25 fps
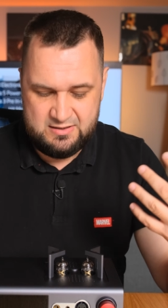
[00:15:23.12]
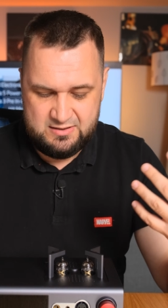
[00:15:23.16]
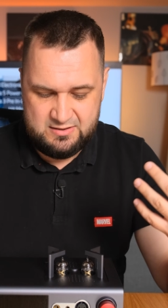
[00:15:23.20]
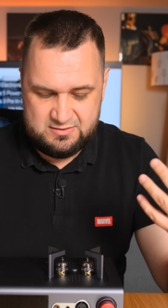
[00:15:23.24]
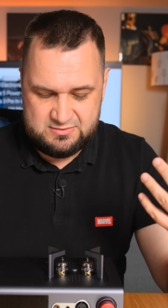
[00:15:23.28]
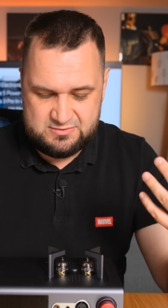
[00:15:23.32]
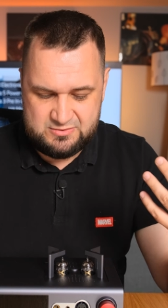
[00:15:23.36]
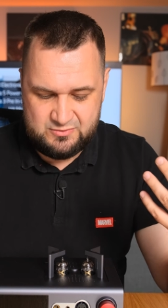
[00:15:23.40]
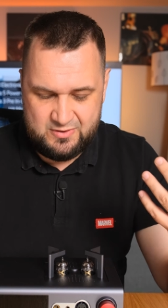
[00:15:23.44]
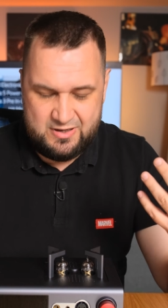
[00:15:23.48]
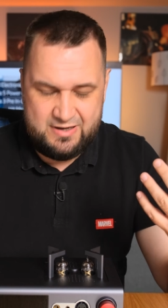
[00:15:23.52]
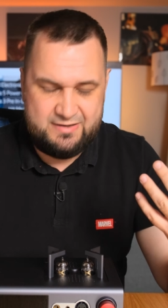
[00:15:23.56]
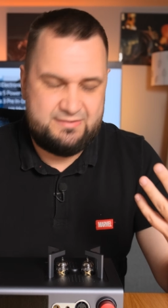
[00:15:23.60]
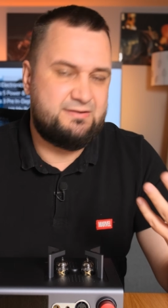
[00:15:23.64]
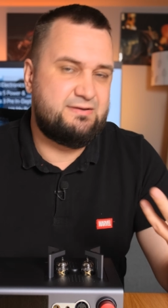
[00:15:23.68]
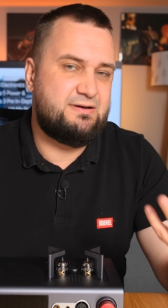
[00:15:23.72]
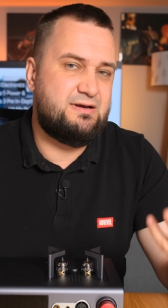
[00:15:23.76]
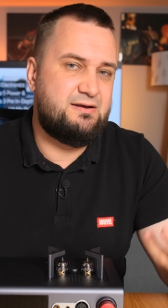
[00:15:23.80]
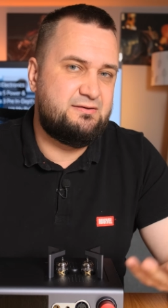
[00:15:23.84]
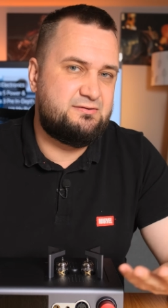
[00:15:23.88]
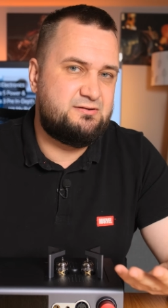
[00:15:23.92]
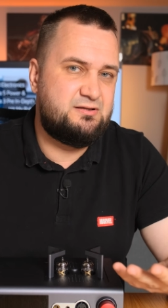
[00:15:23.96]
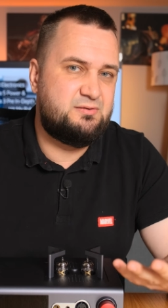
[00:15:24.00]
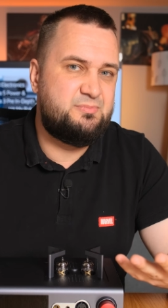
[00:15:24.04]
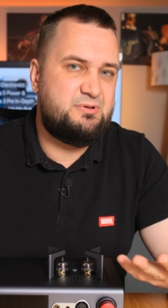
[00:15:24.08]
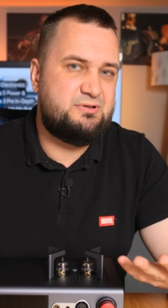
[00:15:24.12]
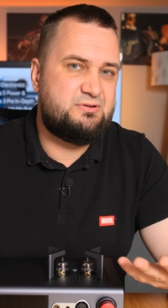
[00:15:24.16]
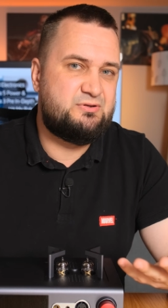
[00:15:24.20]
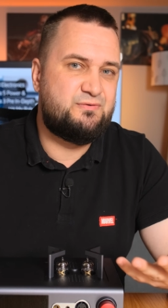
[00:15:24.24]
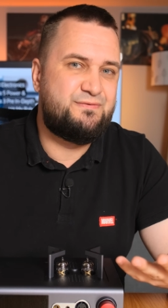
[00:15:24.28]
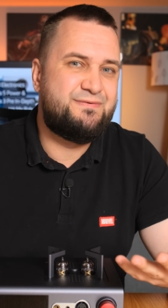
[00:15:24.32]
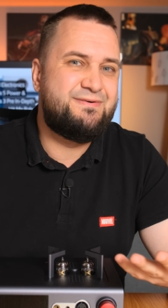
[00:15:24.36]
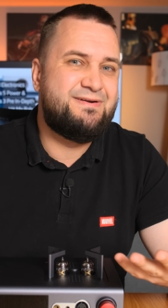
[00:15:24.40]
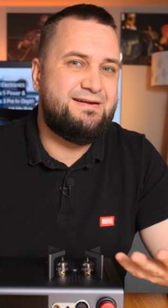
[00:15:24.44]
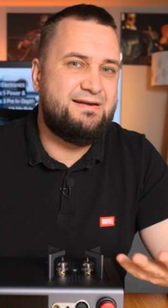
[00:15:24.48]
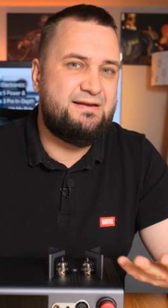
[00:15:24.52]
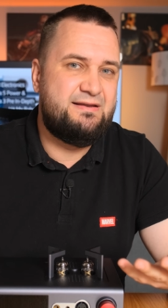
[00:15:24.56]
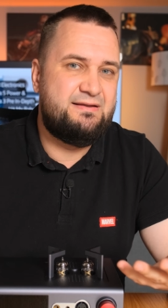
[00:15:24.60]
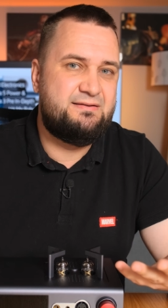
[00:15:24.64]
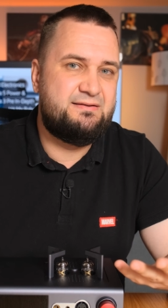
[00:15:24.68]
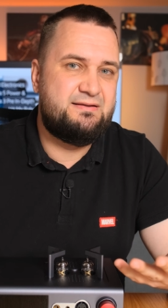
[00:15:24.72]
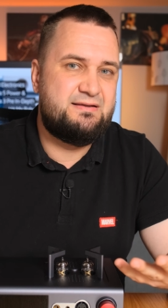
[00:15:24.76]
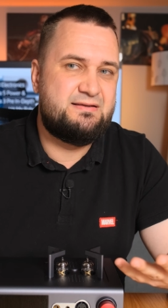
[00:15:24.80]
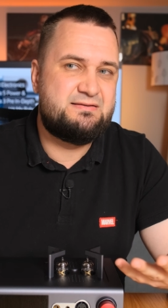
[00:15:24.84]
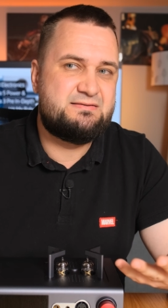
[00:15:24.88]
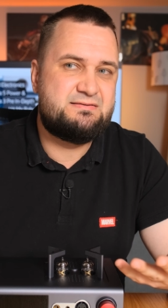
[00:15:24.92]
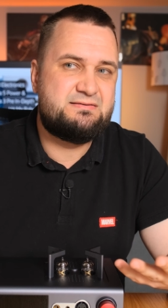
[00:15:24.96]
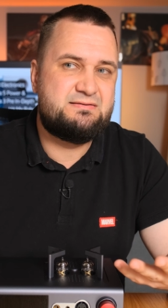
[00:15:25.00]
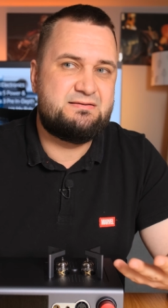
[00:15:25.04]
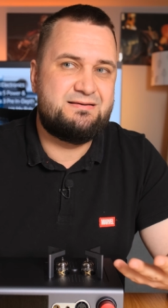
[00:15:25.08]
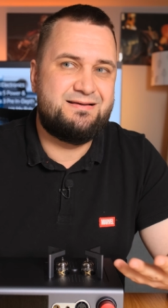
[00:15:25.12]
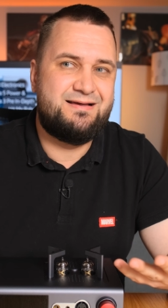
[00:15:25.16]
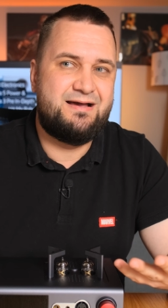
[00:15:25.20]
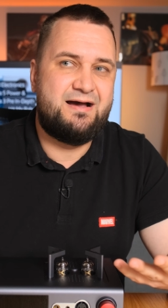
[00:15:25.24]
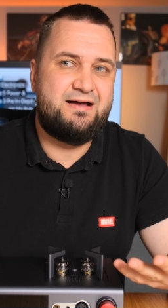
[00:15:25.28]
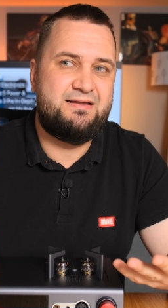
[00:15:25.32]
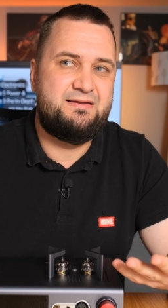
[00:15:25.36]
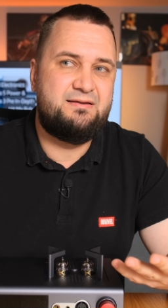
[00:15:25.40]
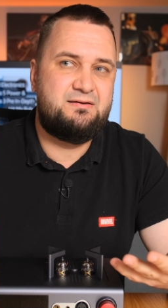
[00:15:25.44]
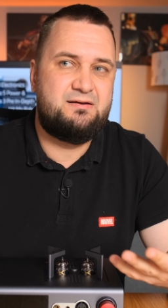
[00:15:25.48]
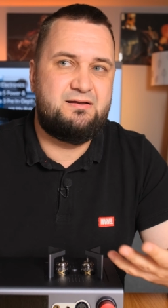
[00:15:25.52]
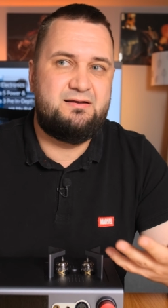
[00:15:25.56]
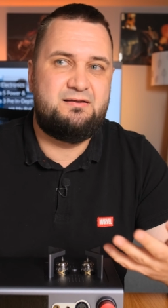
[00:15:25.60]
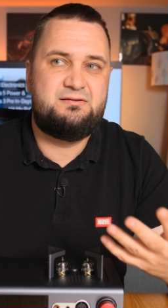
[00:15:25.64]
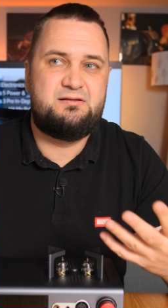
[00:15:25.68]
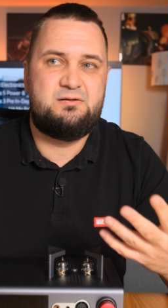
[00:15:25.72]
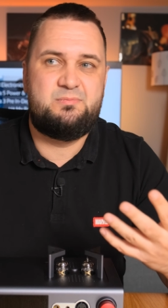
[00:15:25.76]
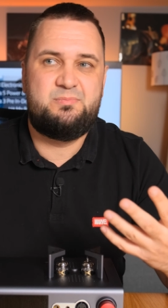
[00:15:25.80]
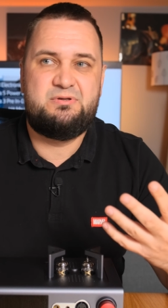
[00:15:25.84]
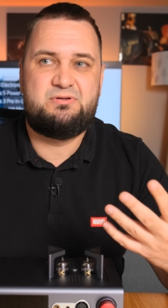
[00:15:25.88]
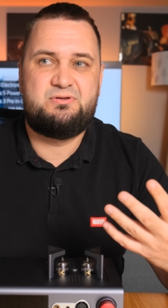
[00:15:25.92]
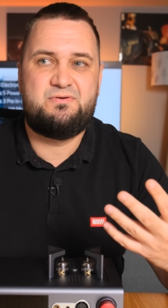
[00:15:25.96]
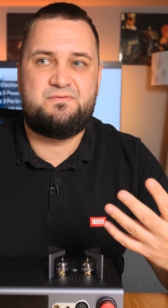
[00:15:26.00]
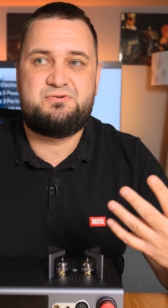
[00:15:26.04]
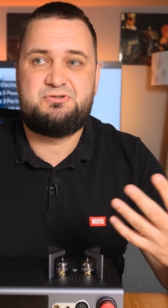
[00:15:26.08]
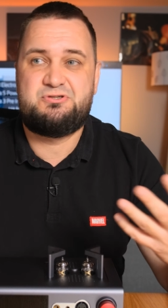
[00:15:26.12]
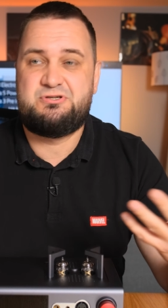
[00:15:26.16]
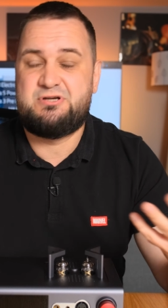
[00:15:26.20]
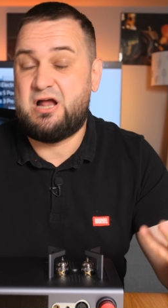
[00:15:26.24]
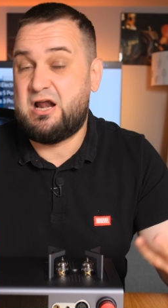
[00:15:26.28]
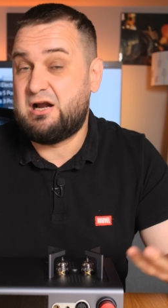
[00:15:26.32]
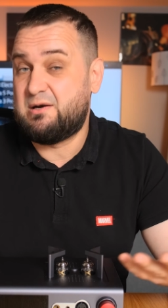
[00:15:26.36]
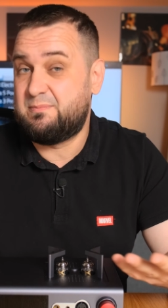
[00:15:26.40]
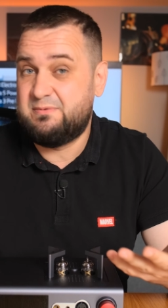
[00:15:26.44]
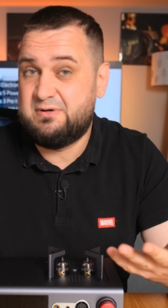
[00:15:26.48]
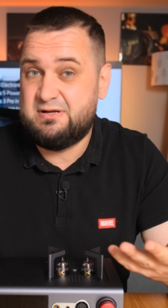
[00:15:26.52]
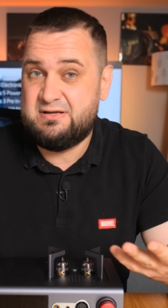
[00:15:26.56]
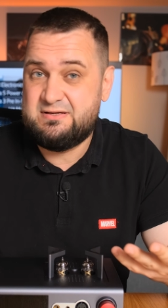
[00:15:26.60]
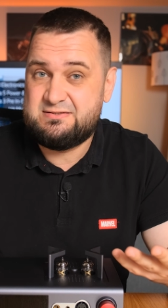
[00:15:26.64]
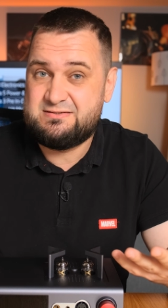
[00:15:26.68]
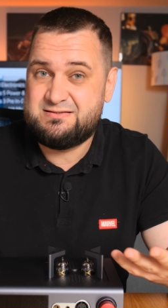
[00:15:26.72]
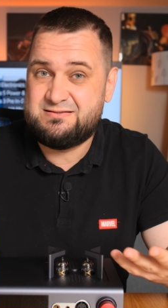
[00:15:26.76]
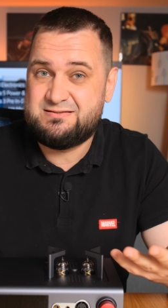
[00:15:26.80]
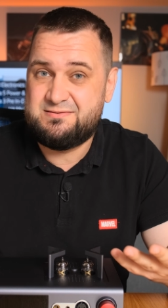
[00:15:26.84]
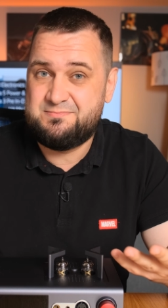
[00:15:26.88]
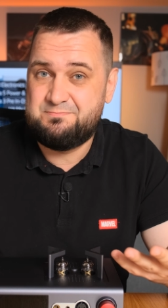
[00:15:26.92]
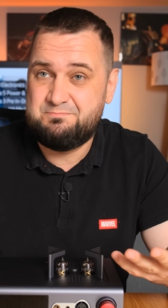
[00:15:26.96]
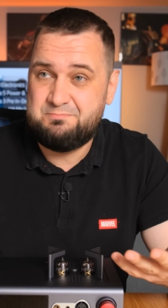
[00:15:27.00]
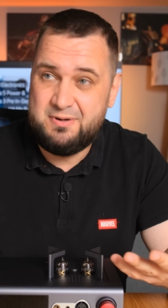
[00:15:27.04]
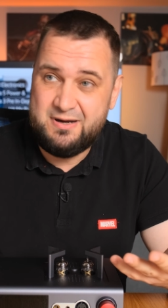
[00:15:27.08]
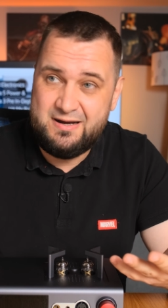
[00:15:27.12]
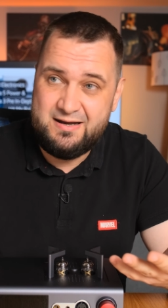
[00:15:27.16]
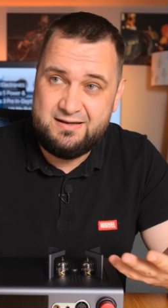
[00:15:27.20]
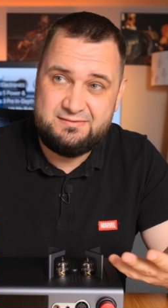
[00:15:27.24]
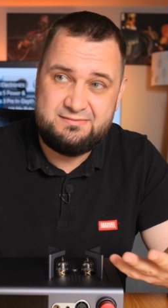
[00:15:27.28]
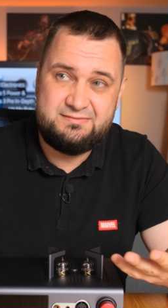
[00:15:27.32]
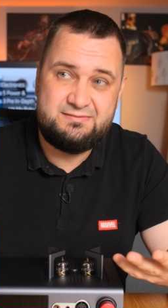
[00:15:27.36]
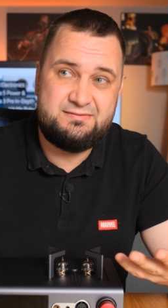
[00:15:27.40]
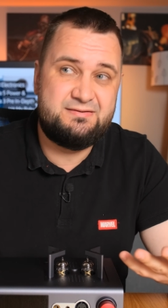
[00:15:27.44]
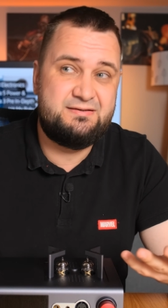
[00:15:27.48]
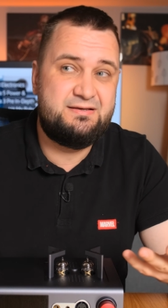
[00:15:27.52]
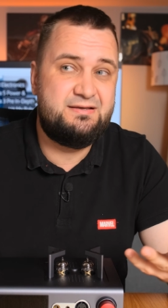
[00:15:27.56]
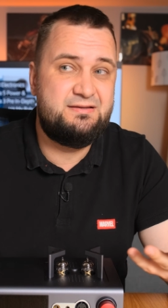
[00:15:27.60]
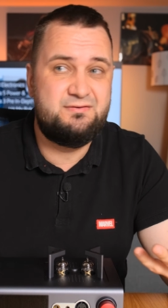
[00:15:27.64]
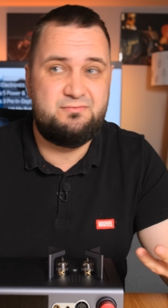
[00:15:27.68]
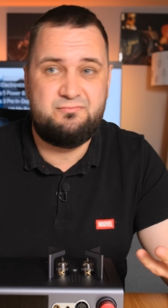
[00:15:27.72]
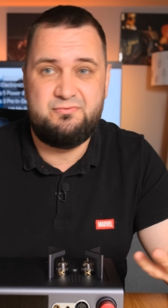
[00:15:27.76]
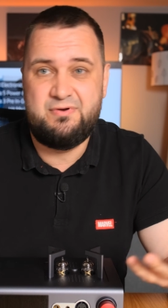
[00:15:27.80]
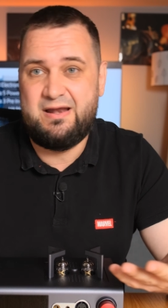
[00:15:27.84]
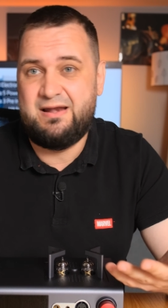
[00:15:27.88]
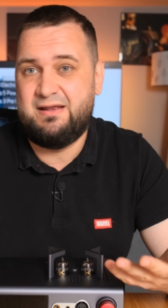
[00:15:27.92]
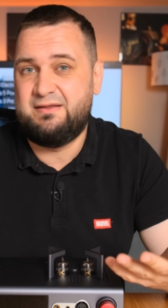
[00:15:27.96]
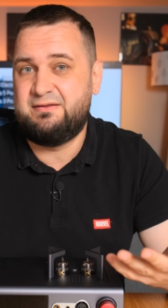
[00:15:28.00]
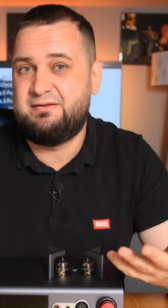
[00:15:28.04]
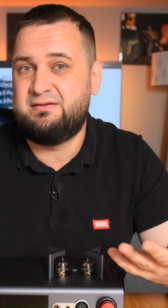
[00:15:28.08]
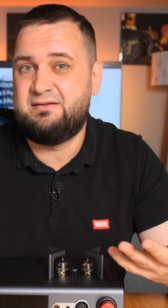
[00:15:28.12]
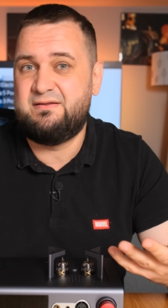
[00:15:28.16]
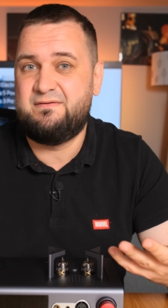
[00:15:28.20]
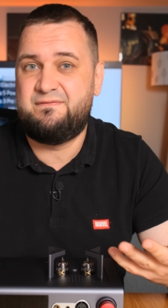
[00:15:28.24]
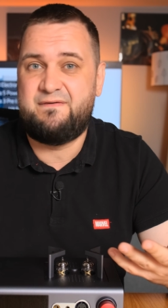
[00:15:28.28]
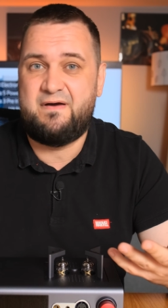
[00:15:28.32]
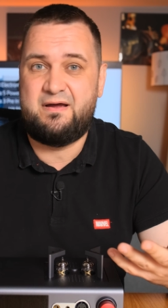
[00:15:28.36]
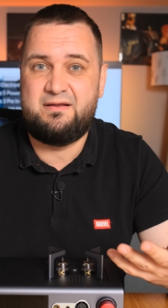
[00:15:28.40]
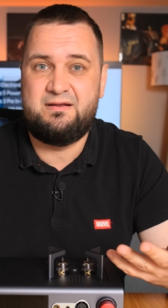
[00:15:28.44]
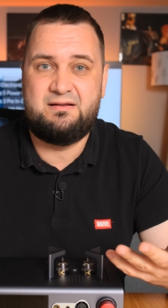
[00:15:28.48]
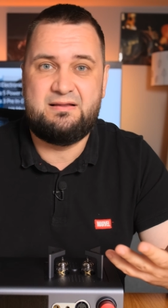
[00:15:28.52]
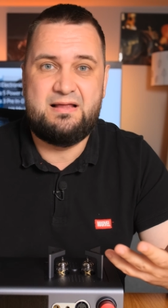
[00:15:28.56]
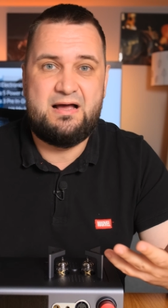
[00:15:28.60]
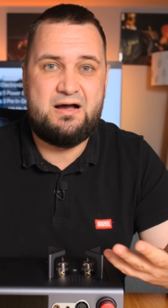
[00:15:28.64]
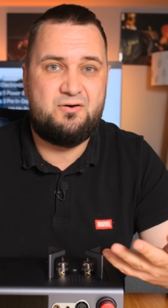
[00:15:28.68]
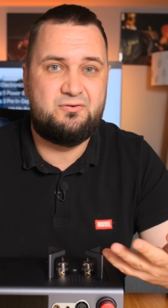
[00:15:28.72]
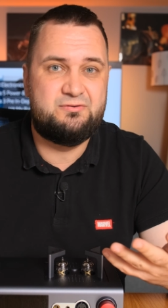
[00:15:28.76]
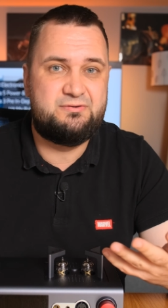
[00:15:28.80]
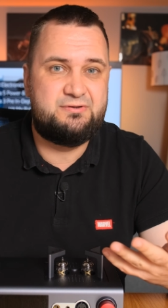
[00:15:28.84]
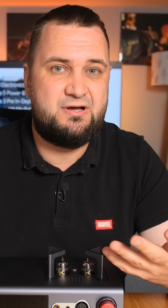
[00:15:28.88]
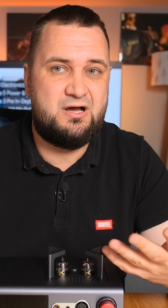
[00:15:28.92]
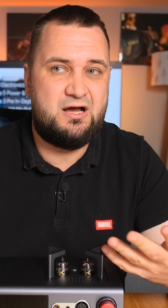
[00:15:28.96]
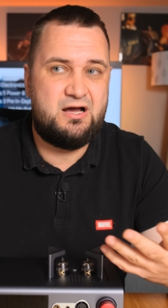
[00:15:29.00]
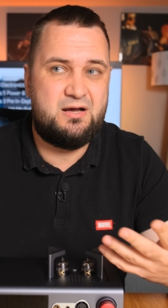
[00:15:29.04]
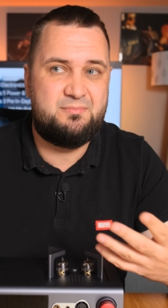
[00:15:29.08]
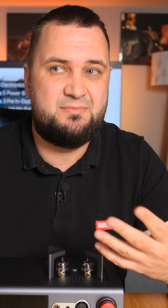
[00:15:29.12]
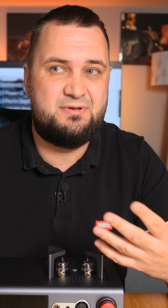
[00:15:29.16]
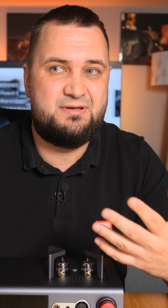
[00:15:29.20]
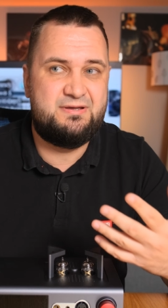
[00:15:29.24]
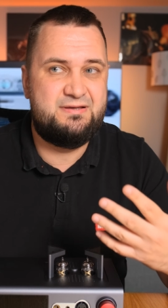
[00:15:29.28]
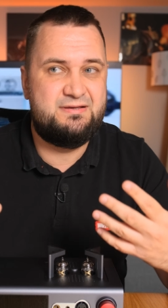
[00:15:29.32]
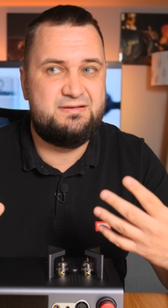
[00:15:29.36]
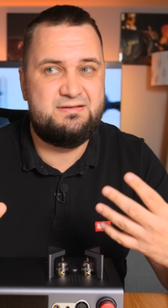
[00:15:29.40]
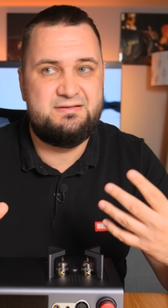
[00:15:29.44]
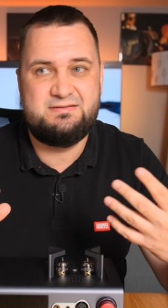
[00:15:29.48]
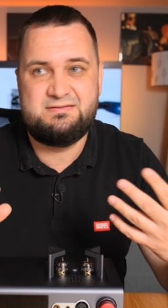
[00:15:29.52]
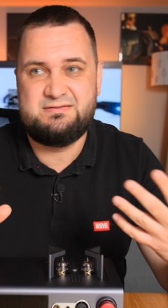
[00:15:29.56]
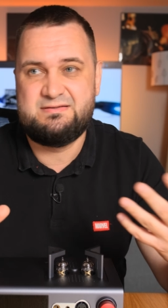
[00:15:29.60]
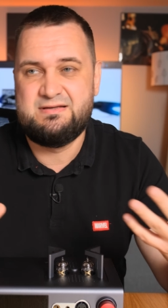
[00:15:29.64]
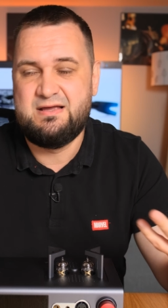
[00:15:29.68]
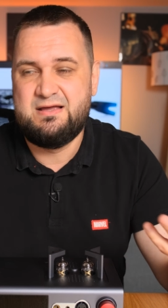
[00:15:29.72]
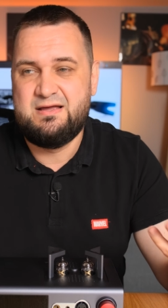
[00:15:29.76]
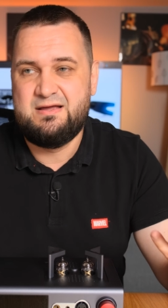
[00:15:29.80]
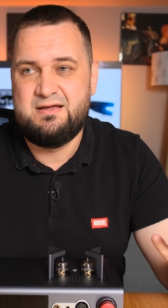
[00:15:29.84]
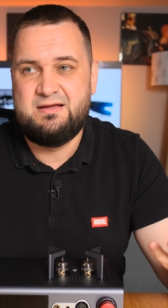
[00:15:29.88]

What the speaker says: So adding a little bit of cleanness, adding a little bit of sharpness, but in reality the final outcome is